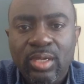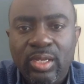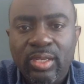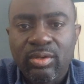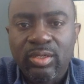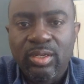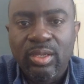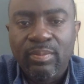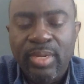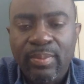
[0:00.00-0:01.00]
click
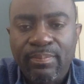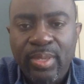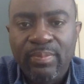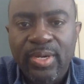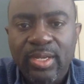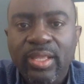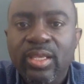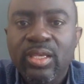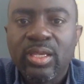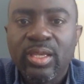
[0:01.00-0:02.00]
on my PayPal
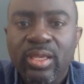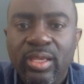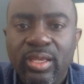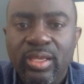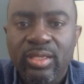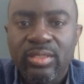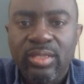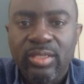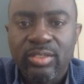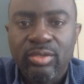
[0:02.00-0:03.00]
link and
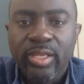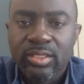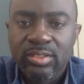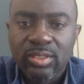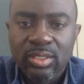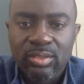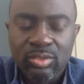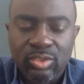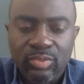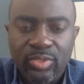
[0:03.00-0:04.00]
donate
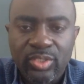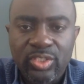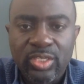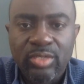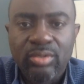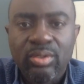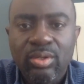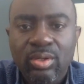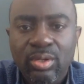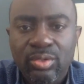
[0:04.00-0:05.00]
to support the channel.
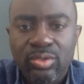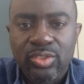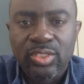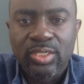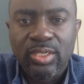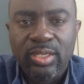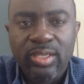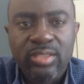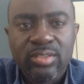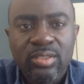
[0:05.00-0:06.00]
Also share the
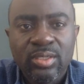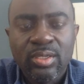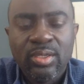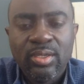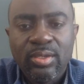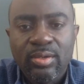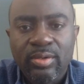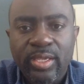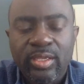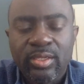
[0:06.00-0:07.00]
links,
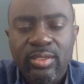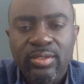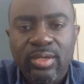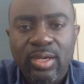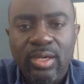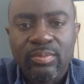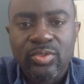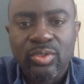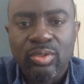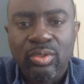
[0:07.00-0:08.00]
okay,
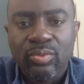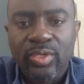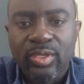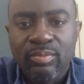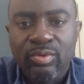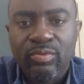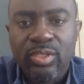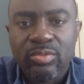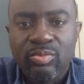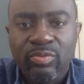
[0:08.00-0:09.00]
so we can move
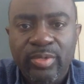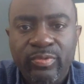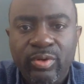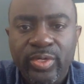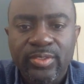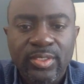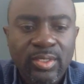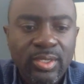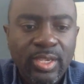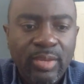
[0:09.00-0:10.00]
this movement forward.
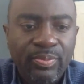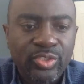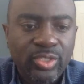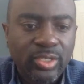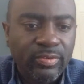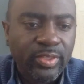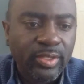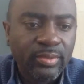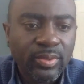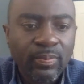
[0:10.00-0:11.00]
Okay, I appreciate
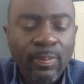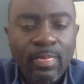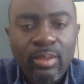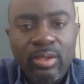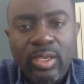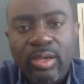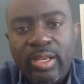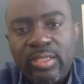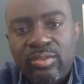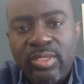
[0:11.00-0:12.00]
everything. Okay, I'd
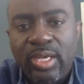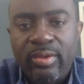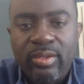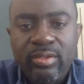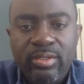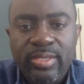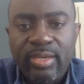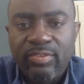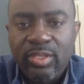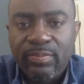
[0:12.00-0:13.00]
like to
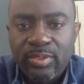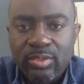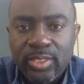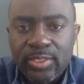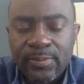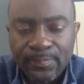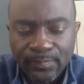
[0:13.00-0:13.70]
dive deep into this.